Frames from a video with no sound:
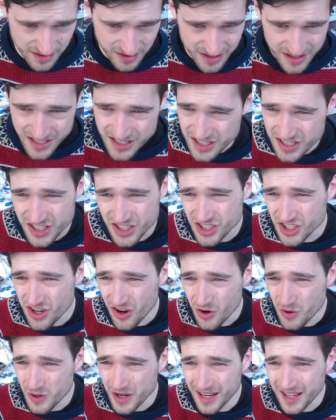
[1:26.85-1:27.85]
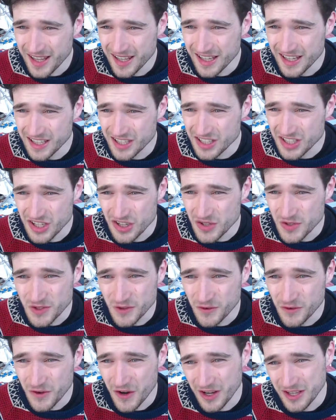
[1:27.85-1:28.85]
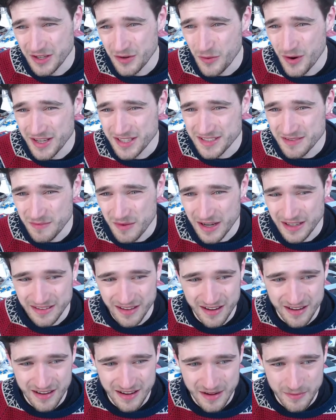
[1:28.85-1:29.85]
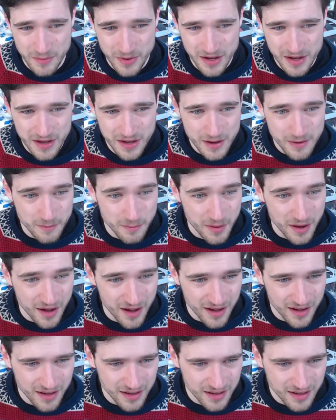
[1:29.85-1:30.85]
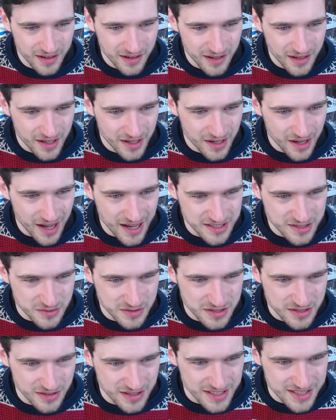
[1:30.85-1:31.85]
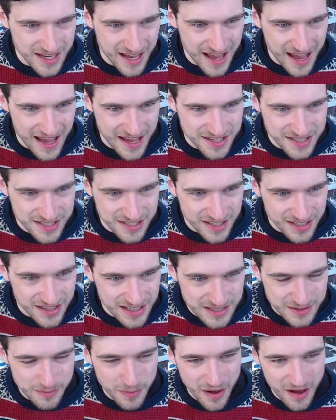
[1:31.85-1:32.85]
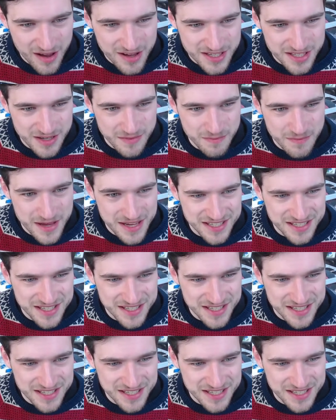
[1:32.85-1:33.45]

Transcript: This is so clearly a huge fucking waste of my time. But as I was doing this S, this person, Miz